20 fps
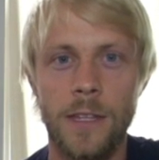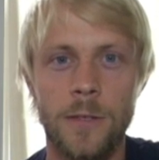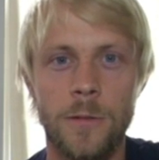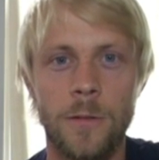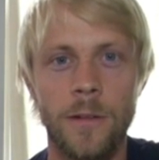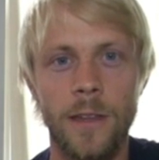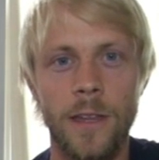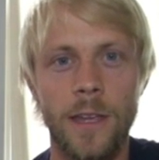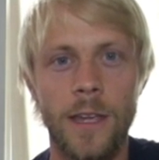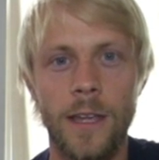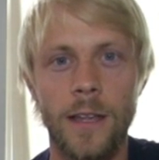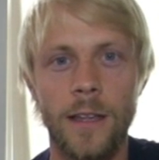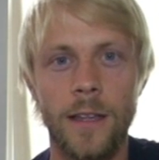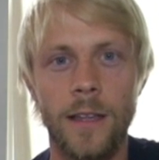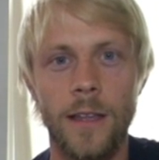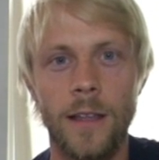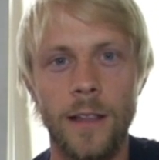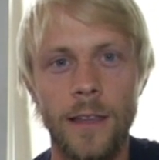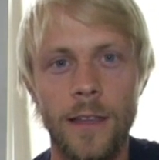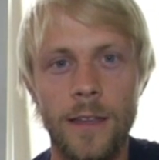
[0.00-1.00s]

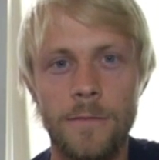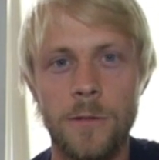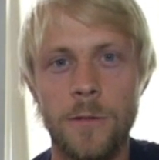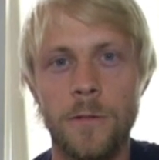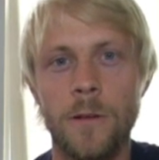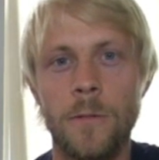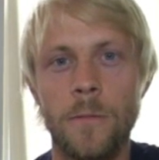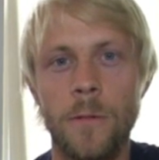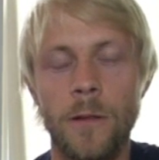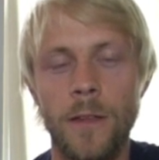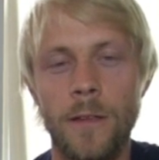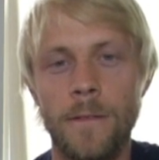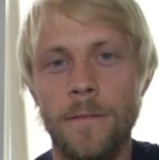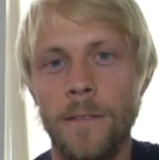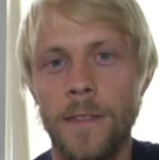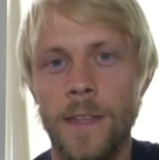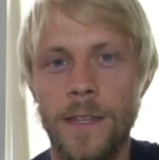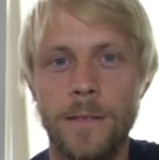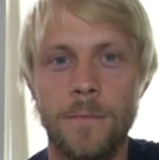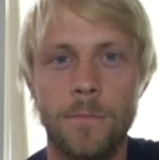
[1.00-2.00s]
It leaves room only
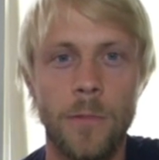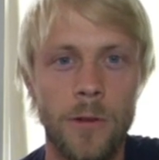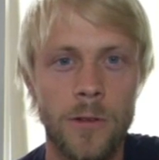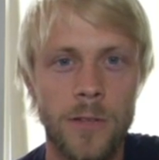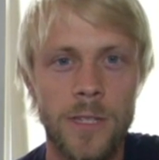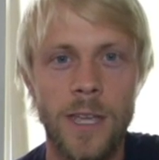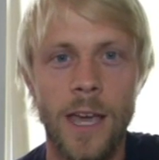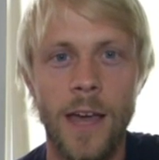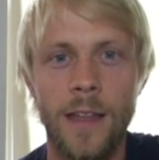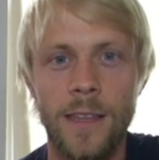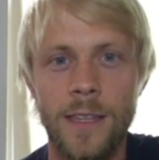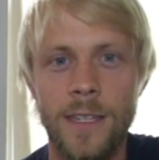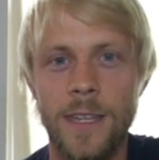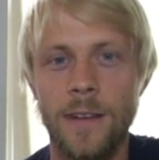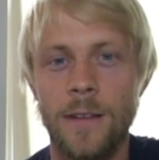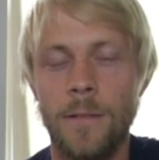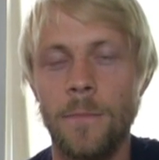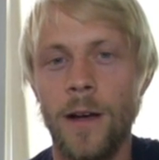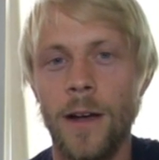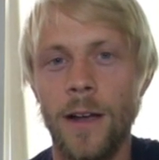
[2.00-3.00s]
for the most
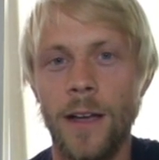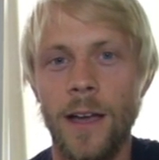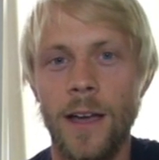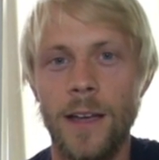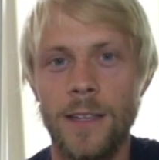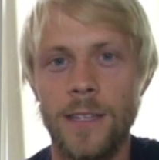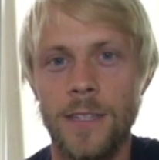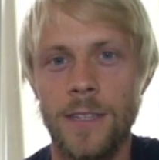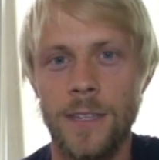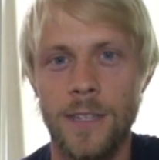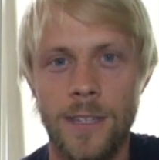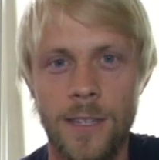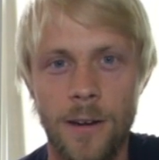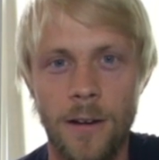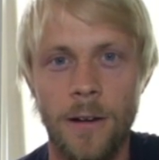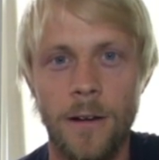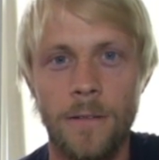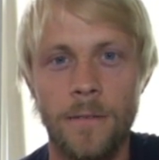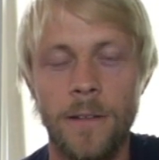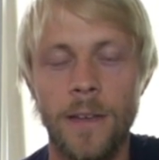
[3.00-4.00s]
talented among us to
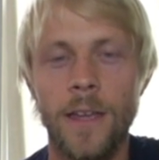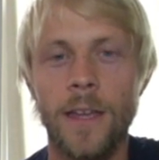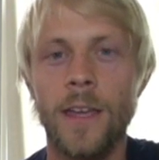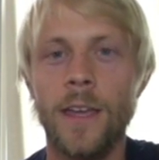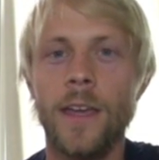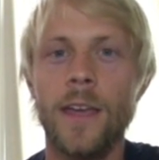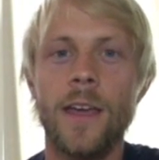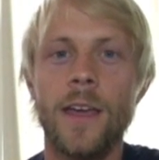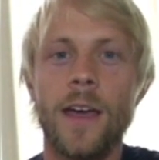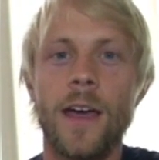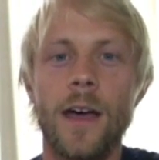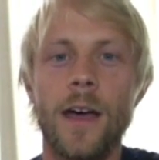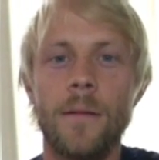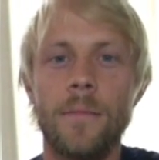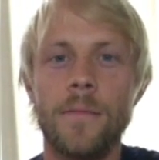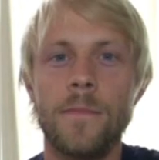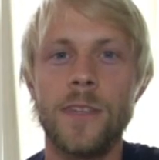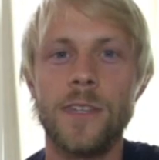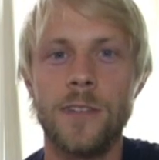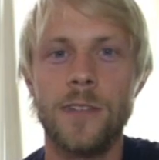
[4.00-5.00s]
serve.
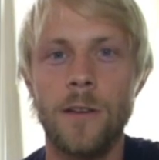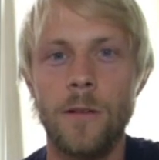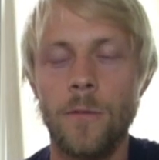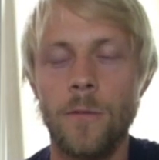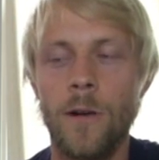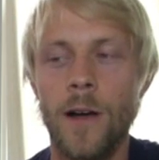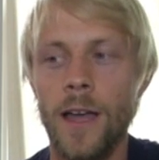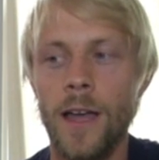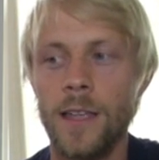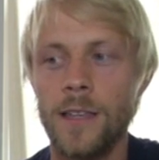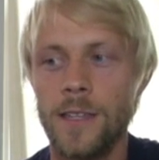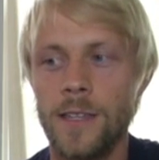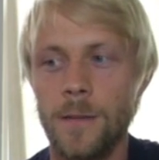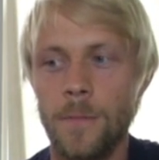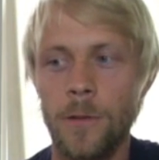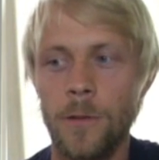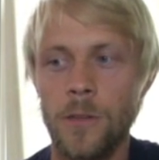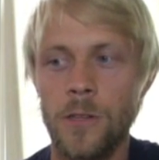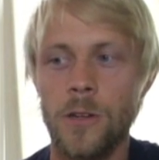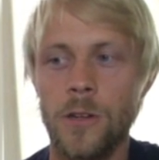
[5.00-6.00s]
So what
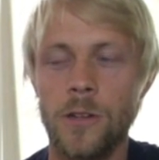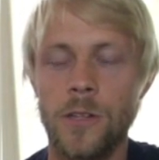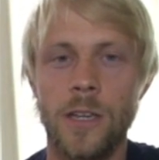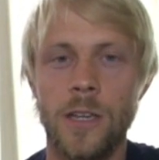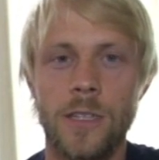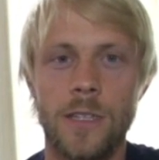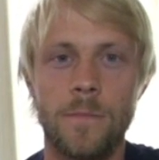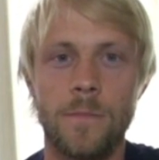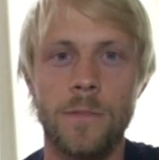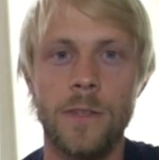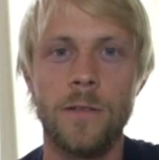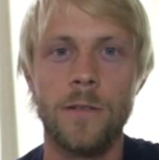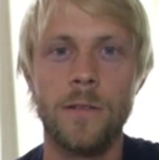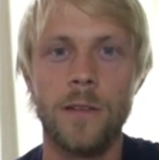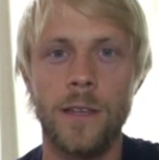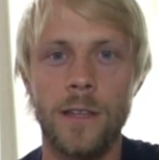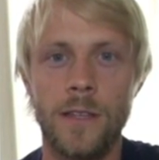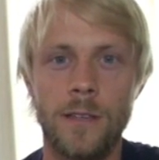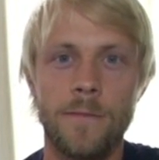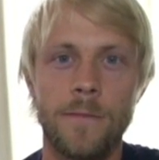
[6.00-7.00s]
Simple Church ends up
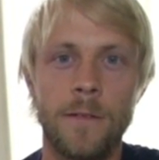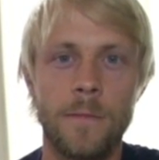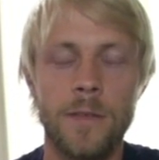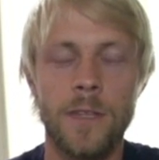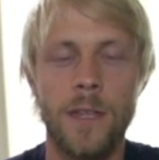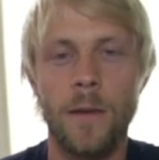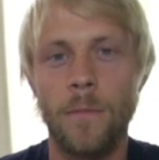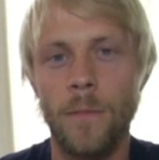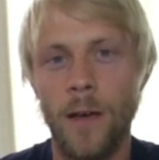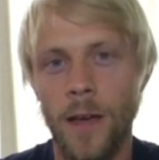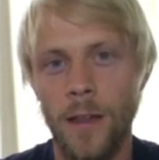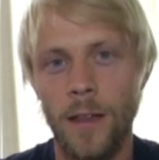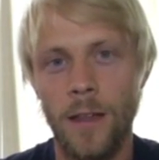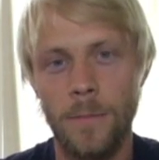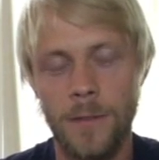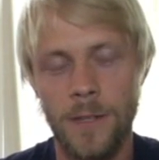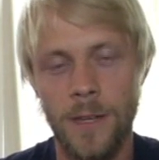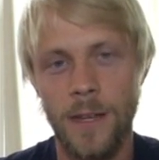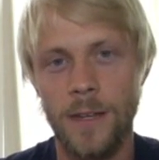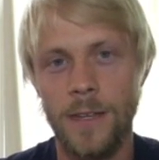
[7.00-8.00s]
doing is flips that model
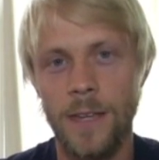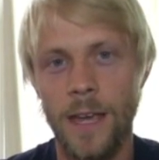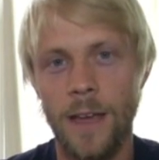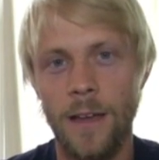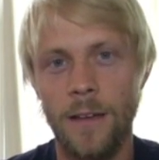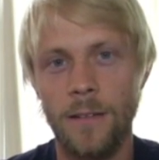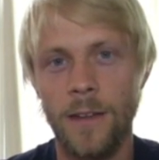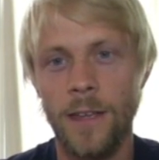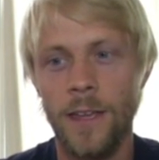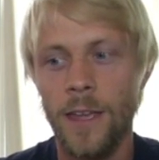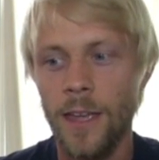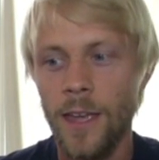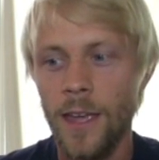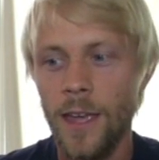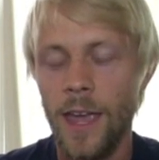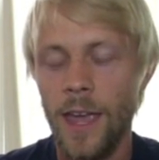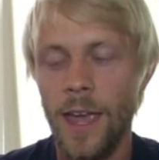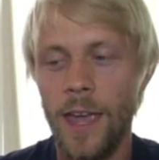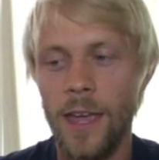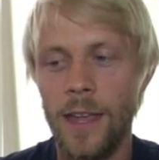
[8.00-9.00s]
upside down
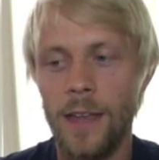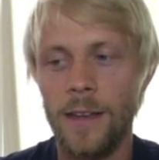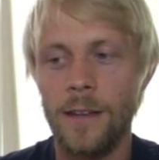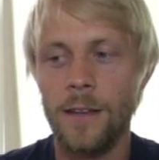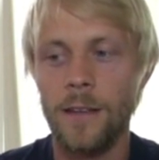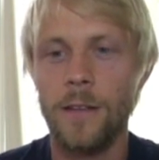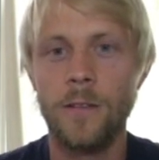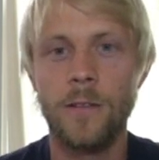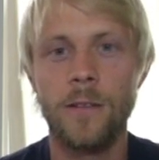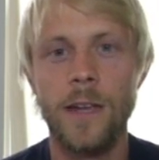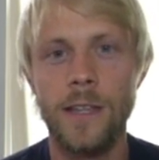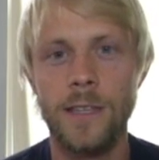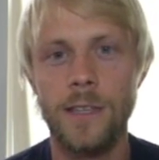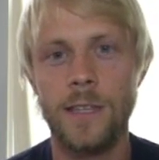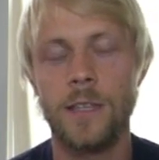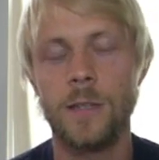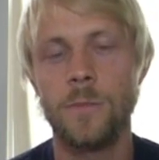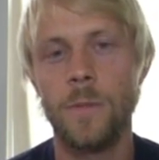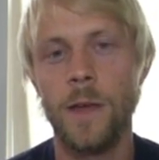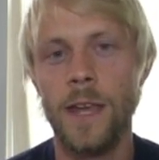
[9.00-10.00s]
and
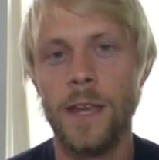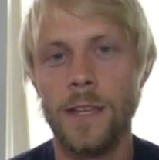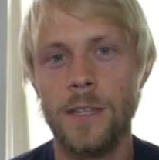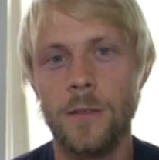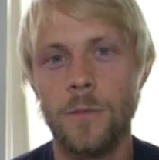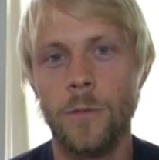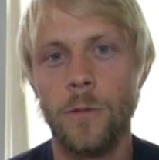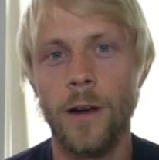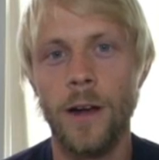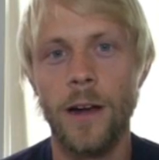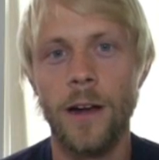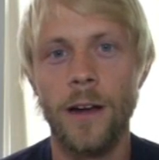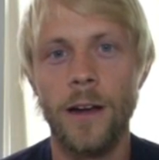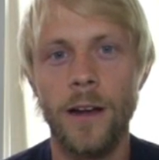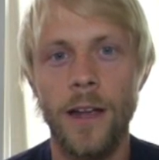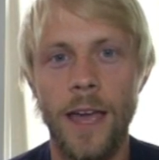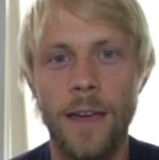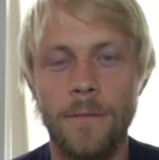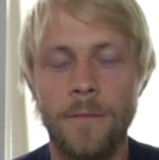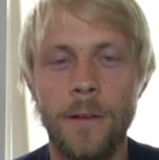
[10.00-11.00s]
creates a space
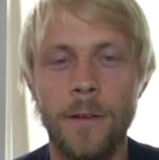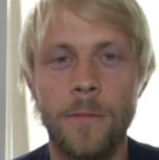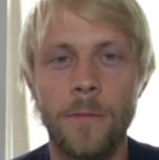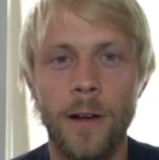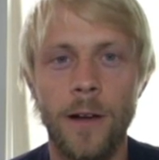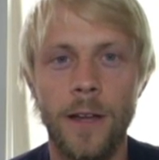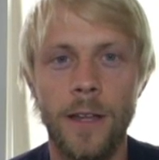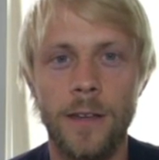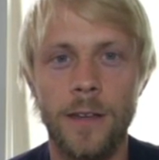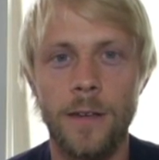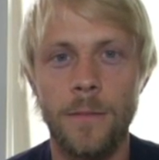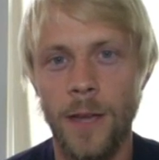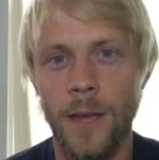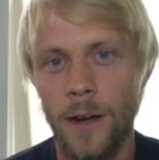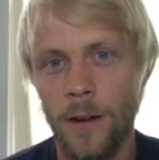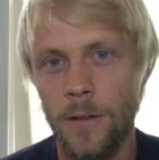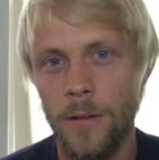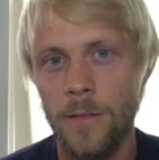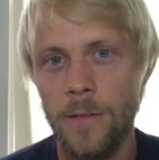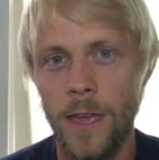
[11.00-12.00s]
where everyone, no
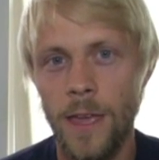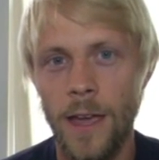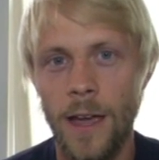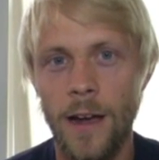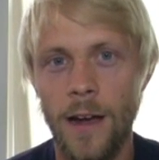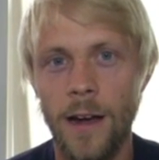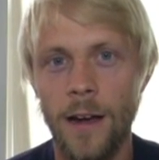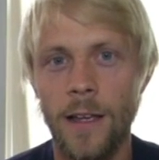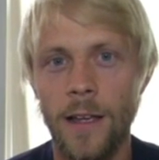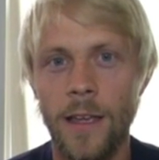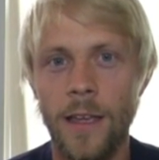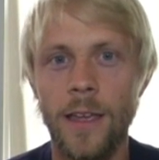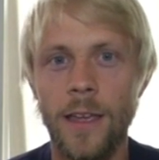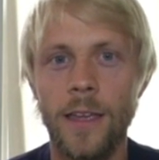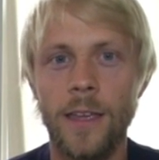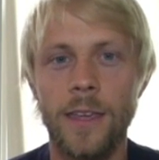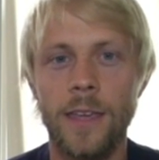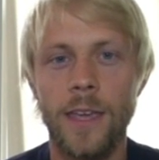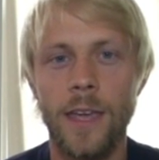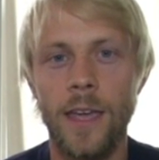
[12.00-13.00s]
matter who they are,
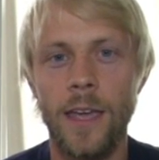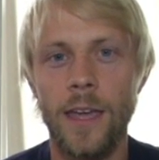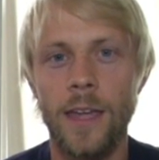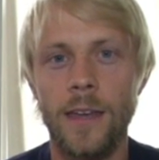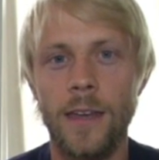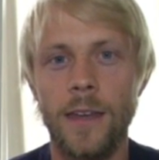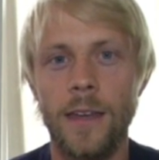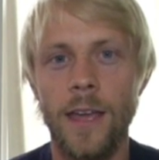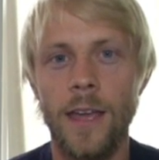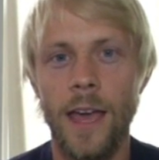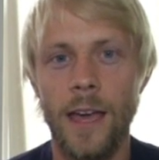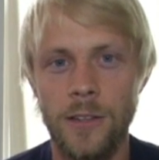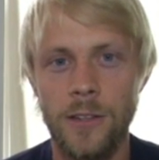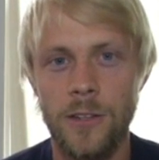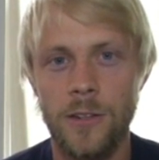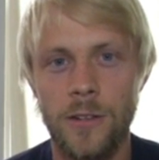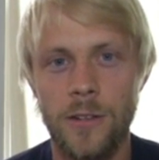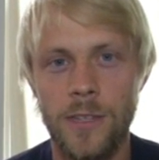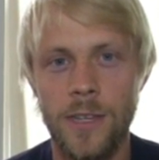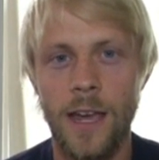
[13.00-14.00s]
can
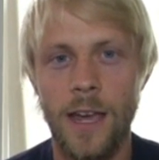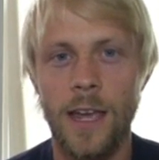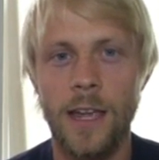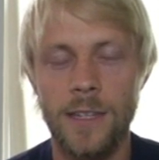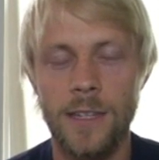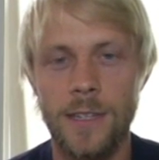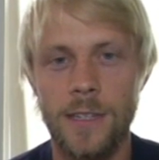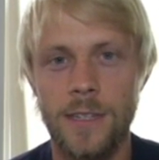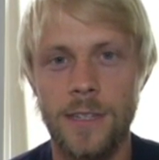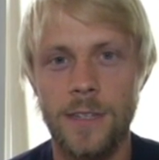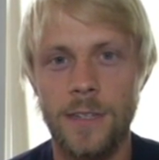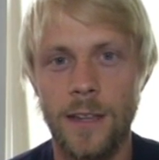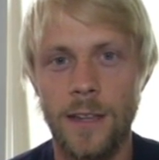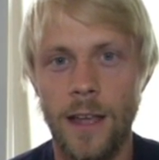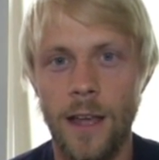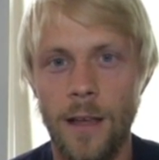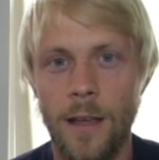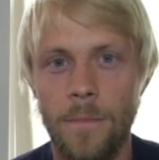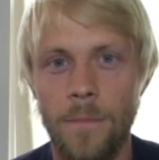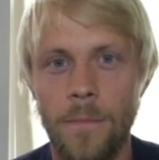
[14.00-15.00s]
exercise
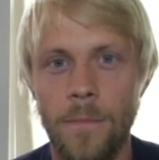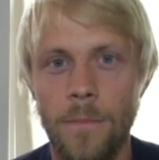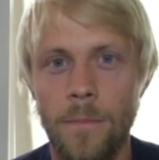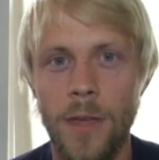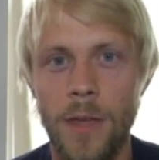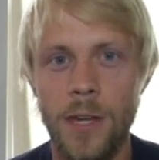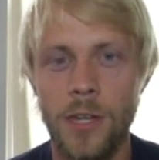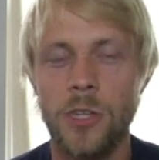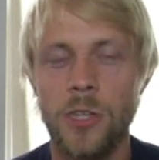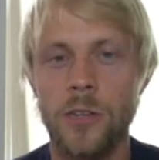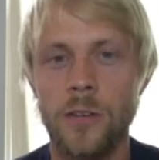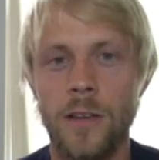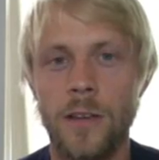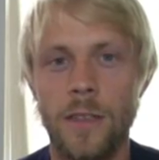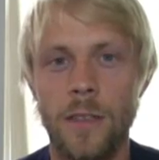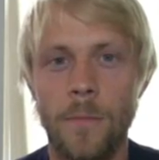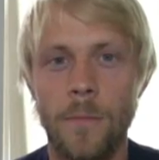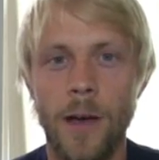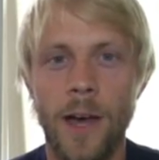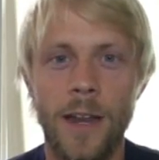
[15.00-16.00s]
ministry
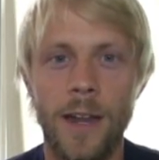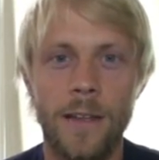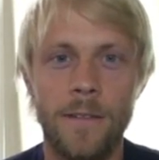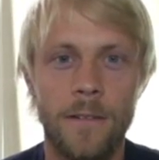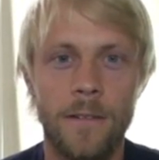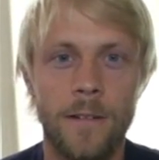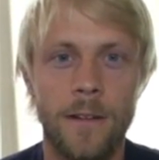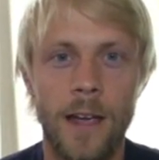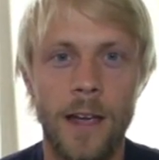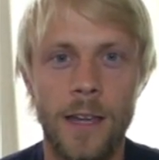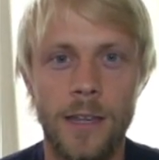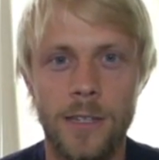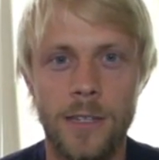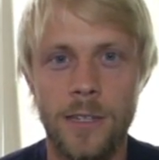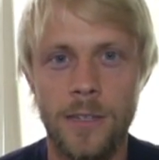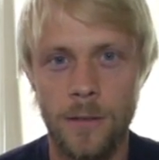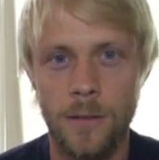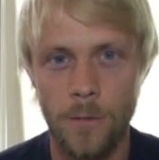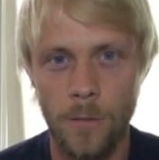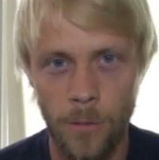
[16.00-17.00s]
in the body of
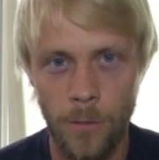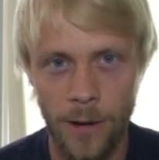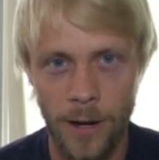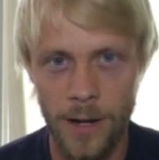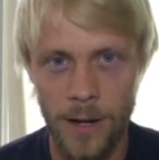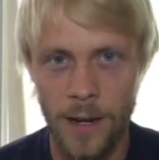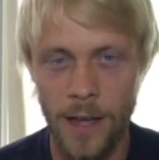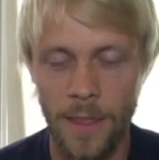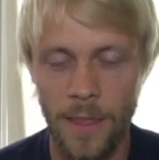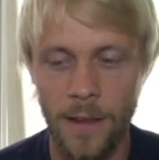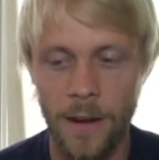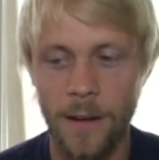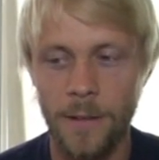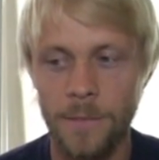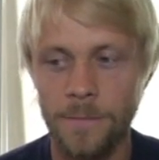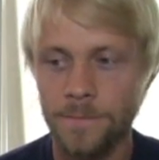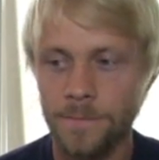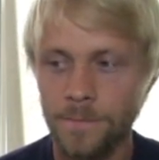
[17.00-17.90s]
Christ to one another.